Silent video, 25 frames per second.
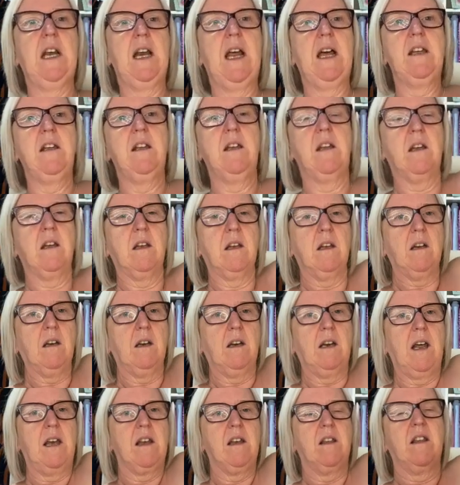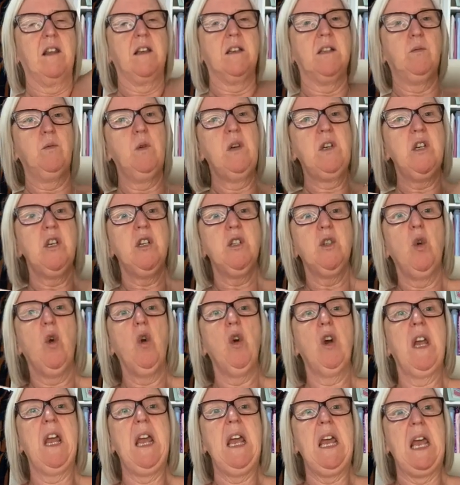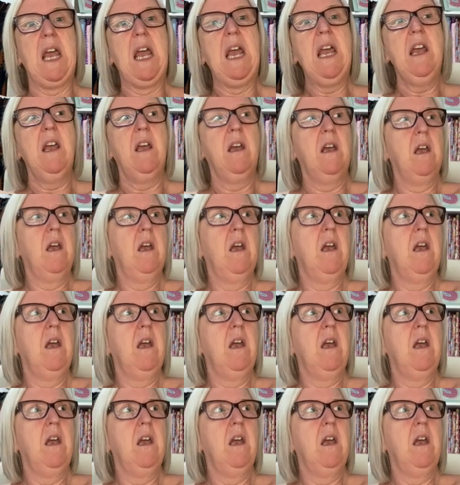like like this, which is okay,